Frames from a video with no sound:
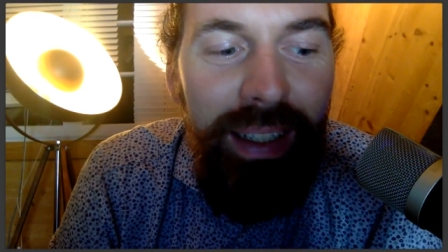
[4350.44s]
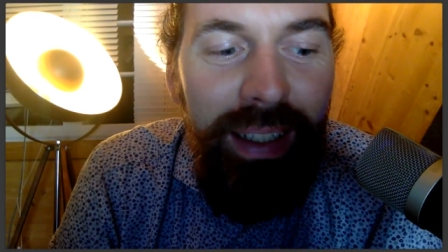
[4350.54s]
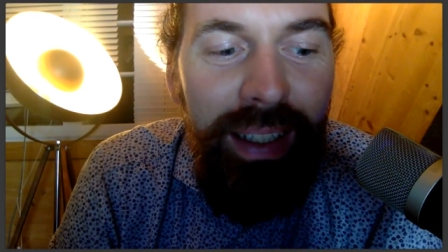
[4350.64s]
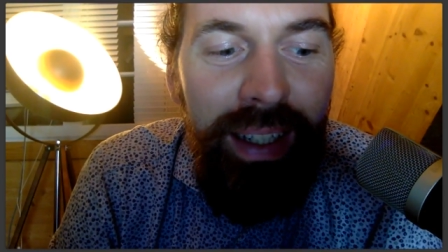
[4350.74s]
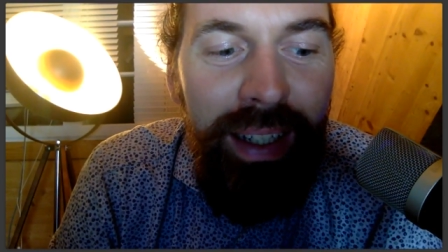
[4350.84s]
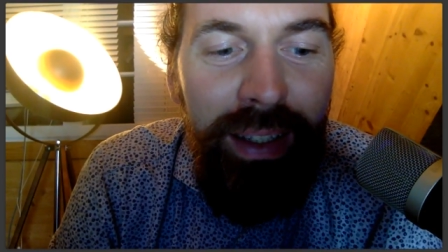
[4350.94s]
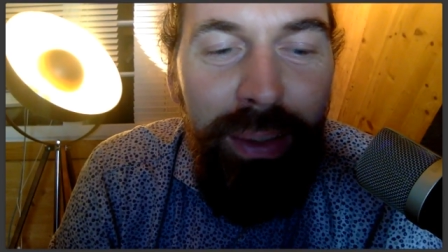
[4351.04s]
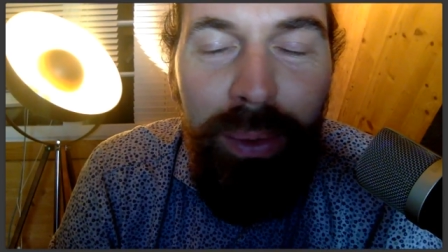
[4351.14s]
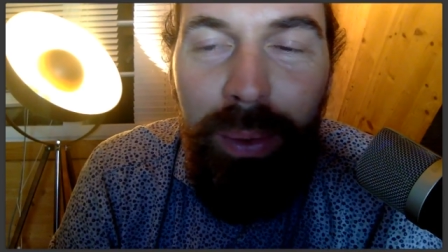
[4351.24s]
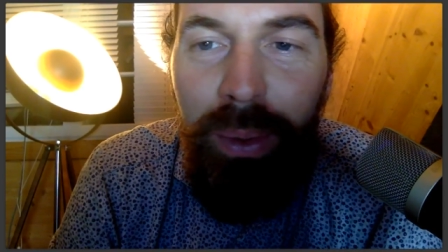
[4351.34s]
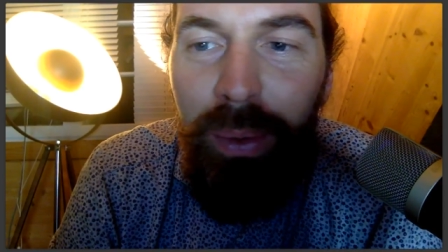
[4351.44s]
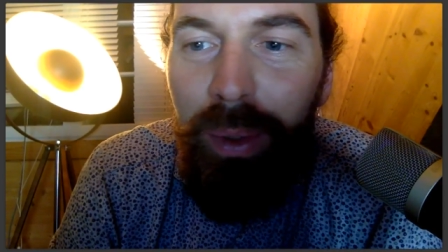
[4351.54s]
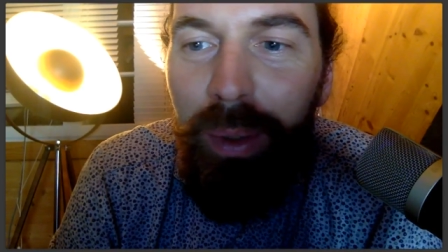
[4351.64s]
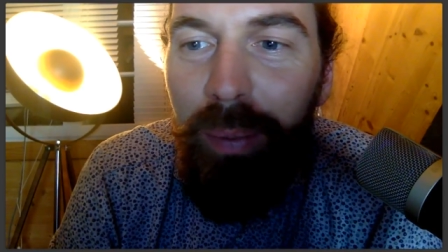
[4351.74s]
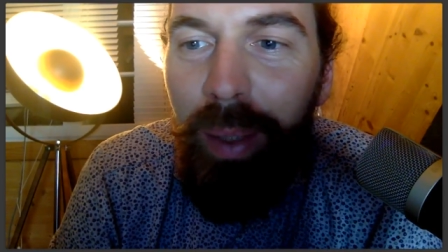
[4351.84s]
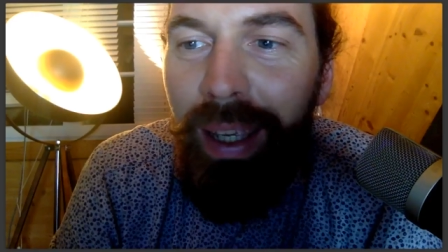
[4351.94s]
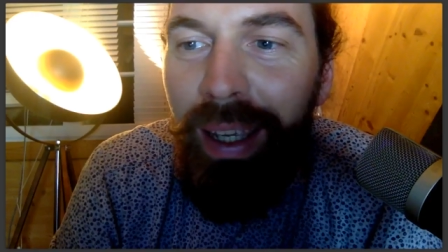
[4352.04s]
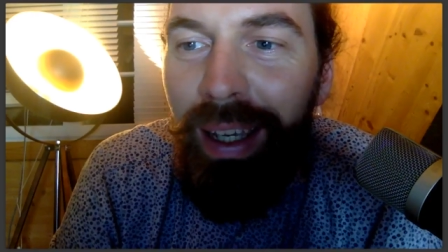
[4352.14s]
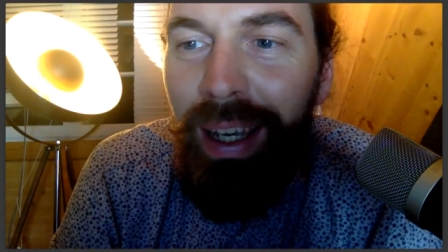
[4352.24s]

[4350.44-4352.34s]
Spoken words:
yeah, you would be